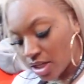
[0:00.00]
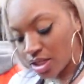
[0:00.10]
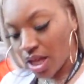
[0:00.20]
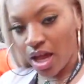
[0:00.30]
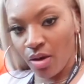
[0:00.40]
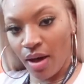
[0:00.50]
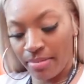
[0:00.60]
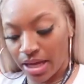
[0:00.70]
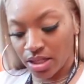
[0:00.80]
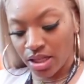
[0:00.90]
So I'm
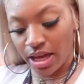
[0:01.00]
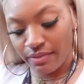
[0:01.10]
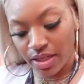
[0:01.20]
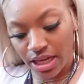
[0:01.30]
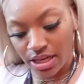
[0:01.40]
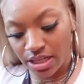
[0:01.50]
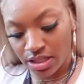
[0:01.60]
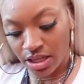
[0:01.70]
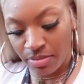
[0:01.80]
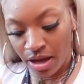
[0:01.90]
basically having to take this
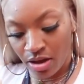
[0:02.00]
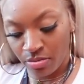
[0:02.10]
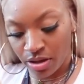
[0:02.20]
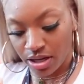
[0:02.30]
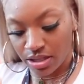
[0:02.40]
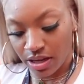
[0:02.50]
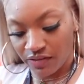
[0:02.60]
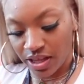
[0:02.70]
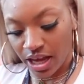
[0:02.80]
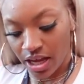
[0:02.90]
seam out because I
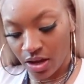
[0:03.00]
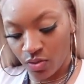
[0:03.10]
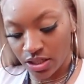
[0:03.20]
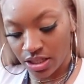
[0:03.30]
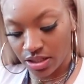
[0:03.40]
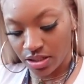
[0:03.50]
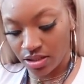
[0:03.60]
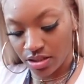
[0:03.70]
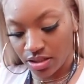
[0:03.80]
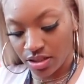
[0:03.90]
feel like it wasn't
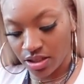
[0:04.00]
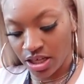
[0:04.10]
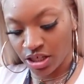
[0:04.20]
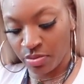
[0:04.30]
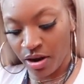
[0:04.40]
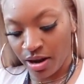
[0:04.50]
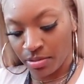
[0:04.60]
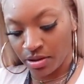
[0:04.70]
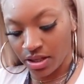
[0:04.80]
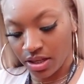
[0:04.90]
stitched
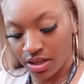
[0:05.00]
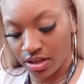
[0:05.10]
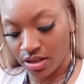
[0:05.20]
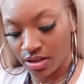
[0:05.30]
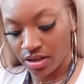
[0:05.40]
properly.